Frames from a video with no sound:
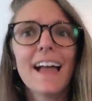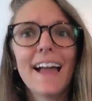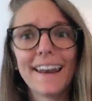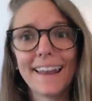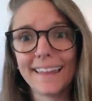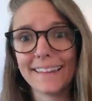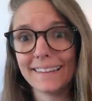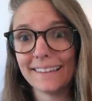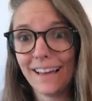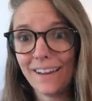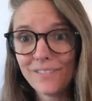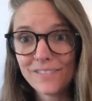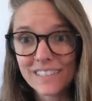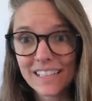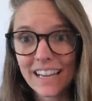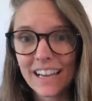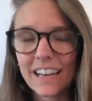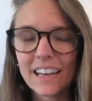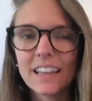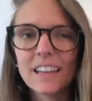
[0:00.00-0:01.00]
And I loved
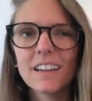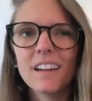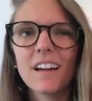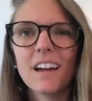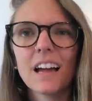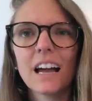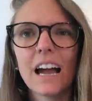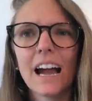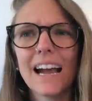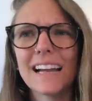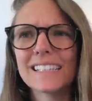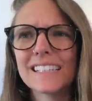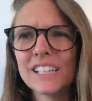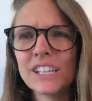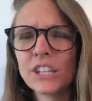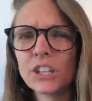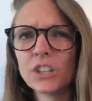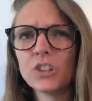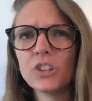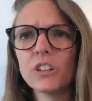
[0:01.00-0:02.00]
it. Uh, I
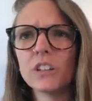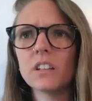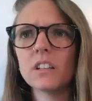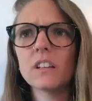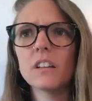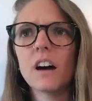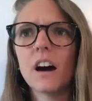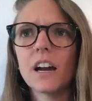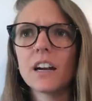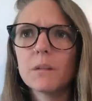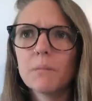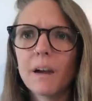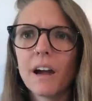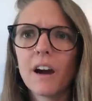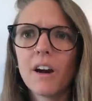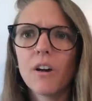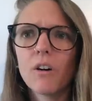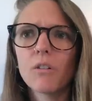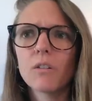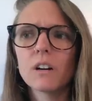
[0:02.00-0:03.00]
didn't learn a lot
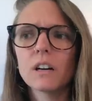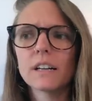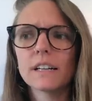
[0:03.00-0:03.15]
about